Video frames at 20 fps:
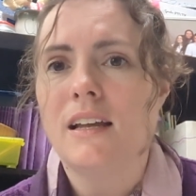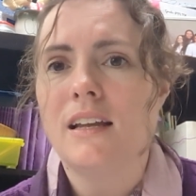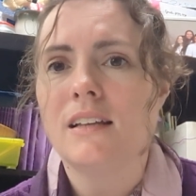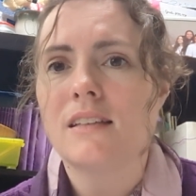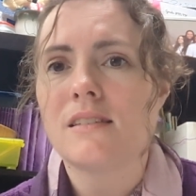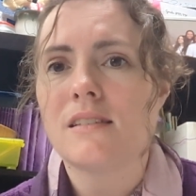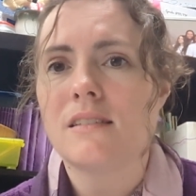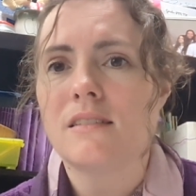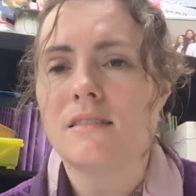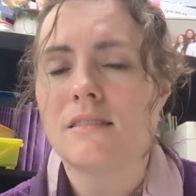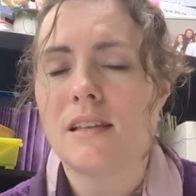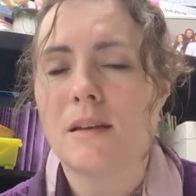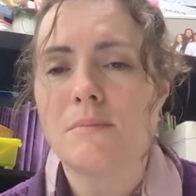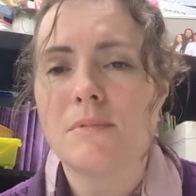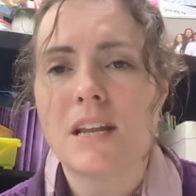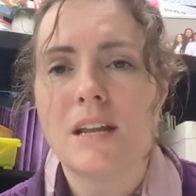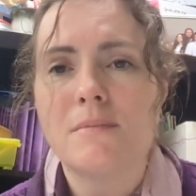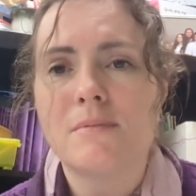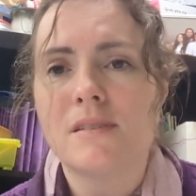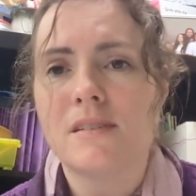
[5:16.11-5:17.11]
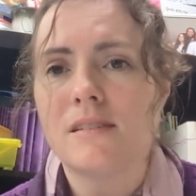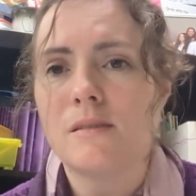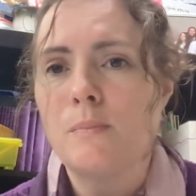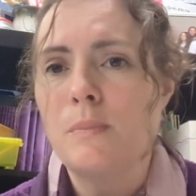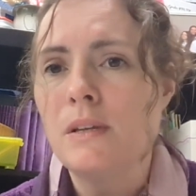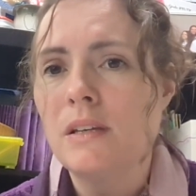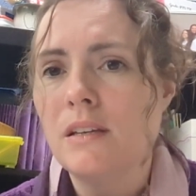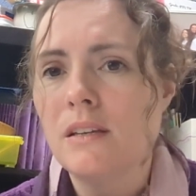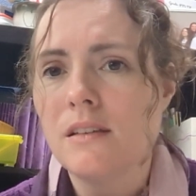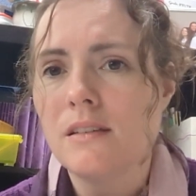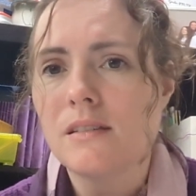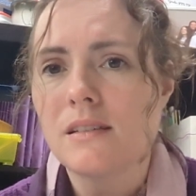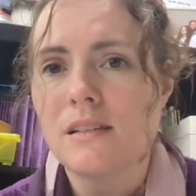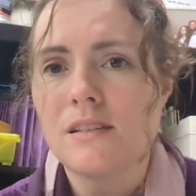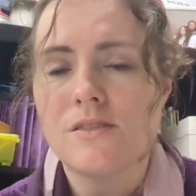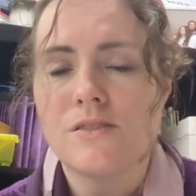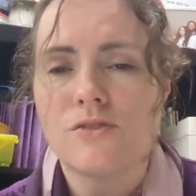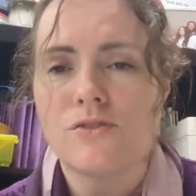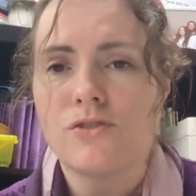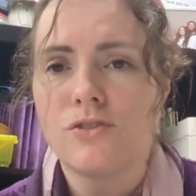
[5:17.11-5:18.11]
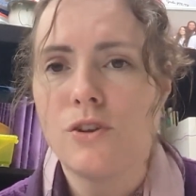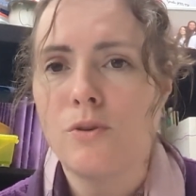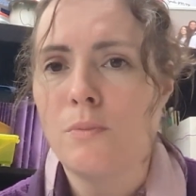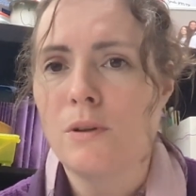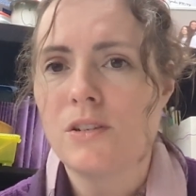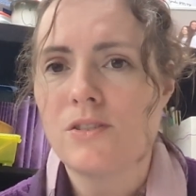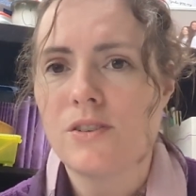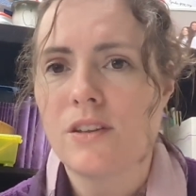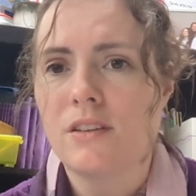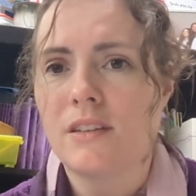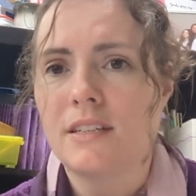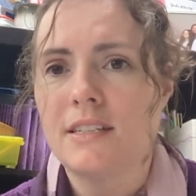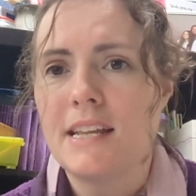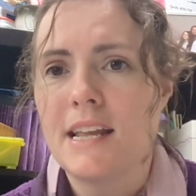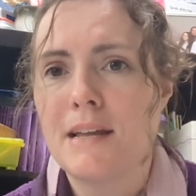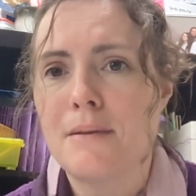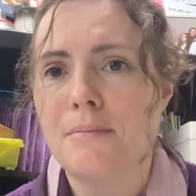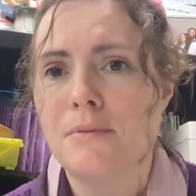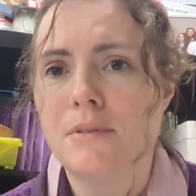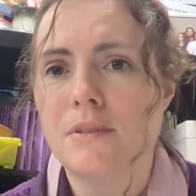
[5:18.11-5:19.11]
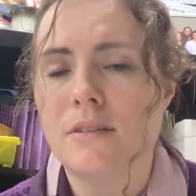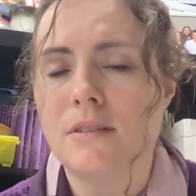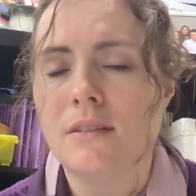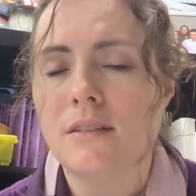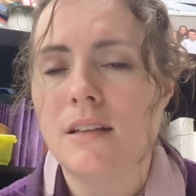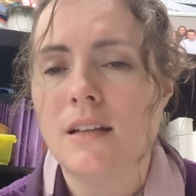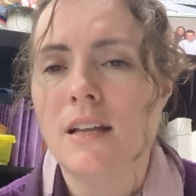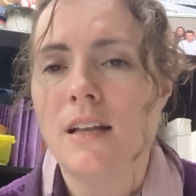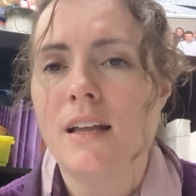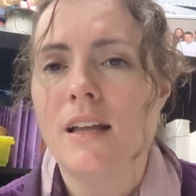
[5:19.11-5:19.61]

It's a, sometimes it spills because there's so much on the table